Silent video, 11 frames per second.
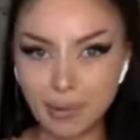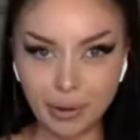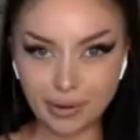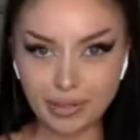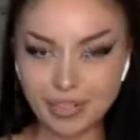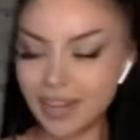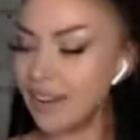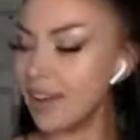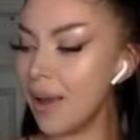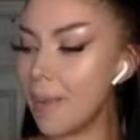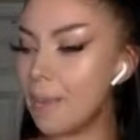person,
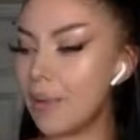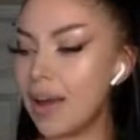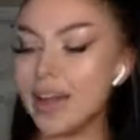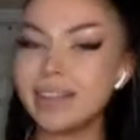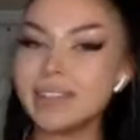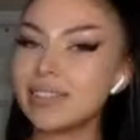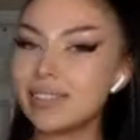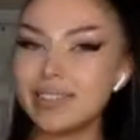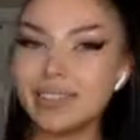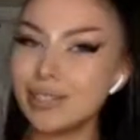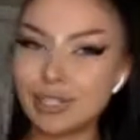but
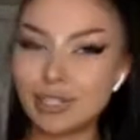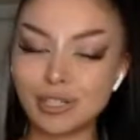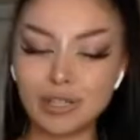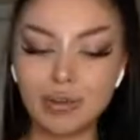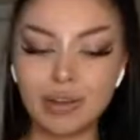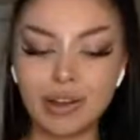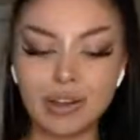this is just so good.